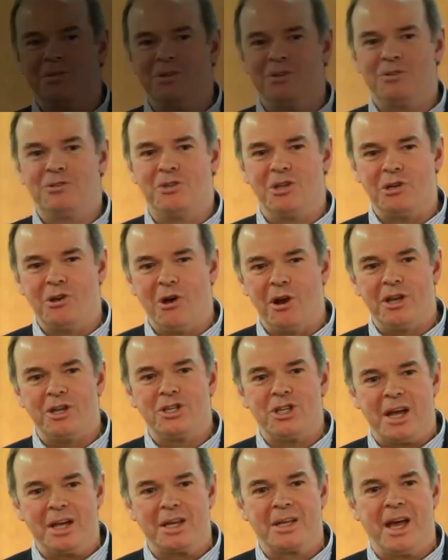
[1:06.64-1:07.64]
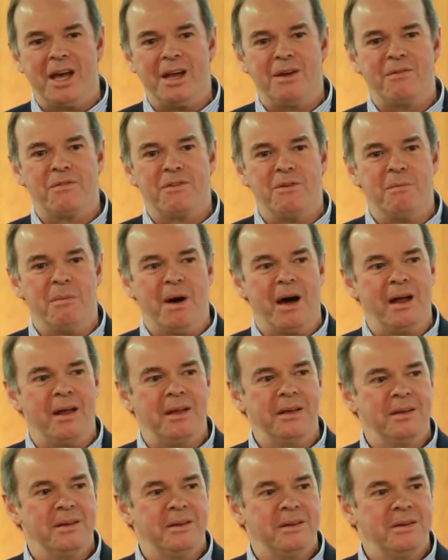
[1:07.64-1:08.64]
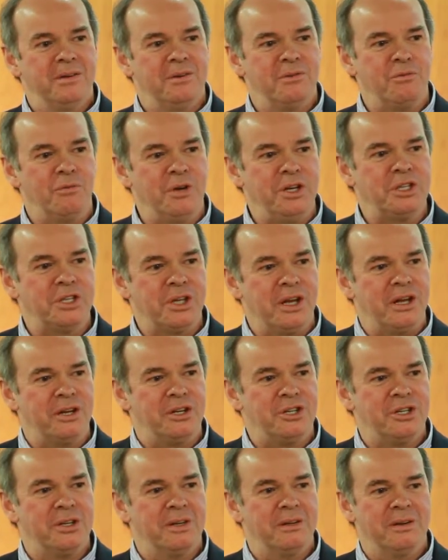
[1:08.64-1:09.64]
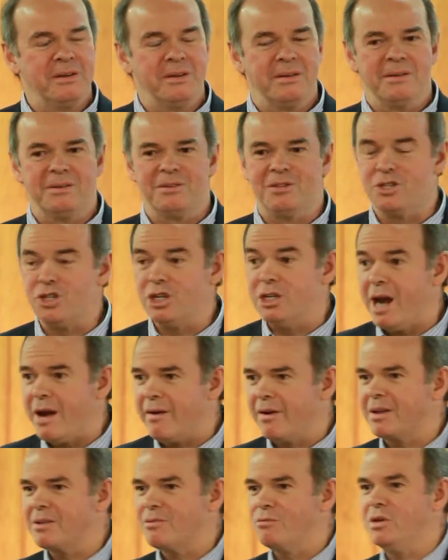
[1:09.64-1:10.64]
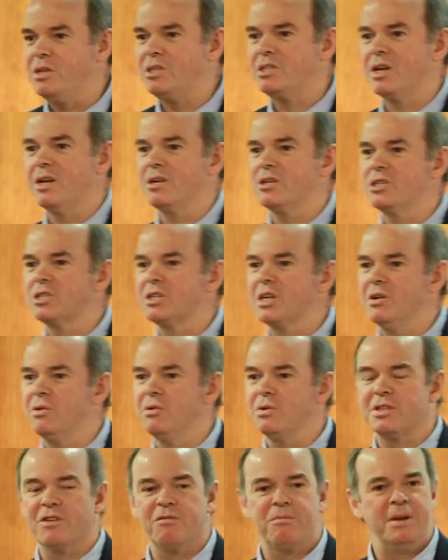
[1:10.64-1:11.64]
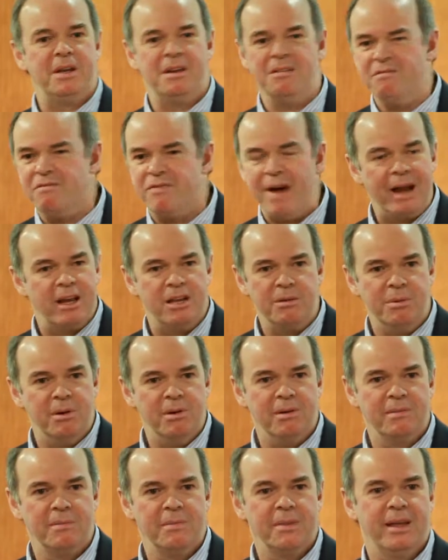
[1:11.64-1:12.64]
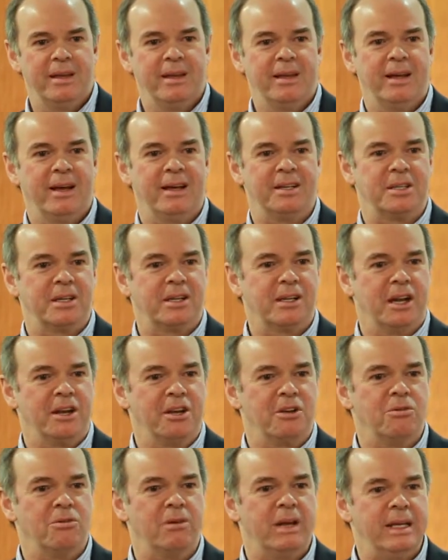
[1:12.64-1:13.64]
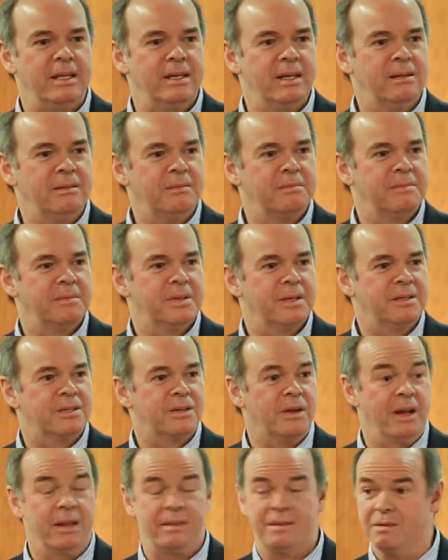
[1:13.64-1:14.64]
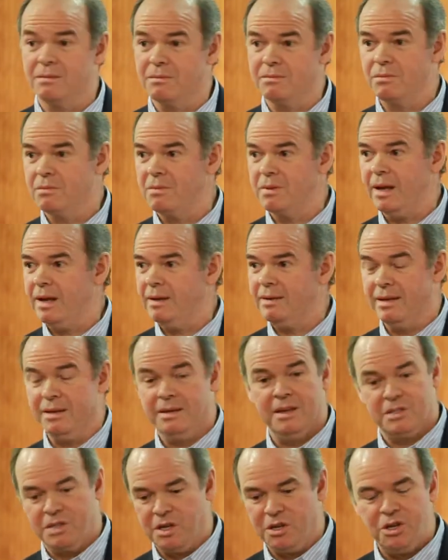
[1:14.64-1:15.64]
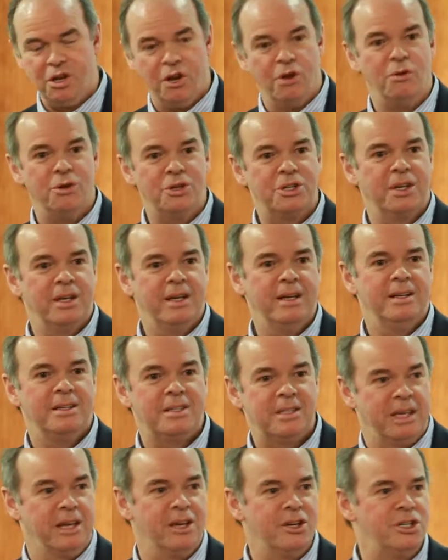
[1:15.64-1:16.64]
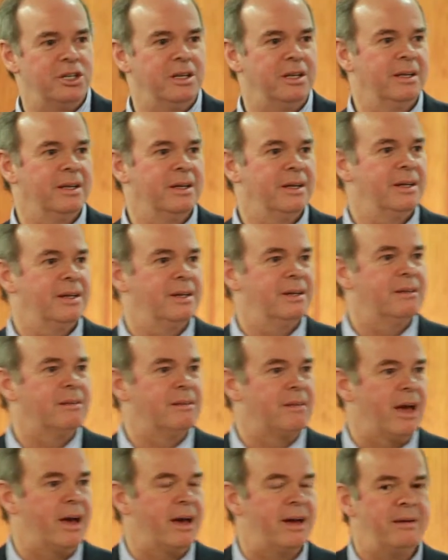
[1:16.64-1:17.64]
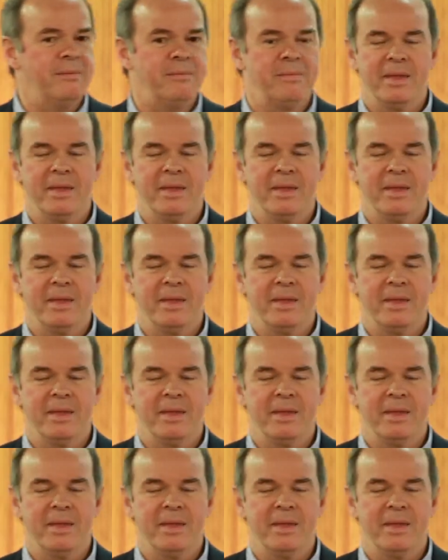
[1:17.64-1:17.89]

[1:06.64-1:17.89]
The, the knowledge I gained from my the research, the generic research skills have been invaluable as a clinical leader, so I think there's a huge synergy there.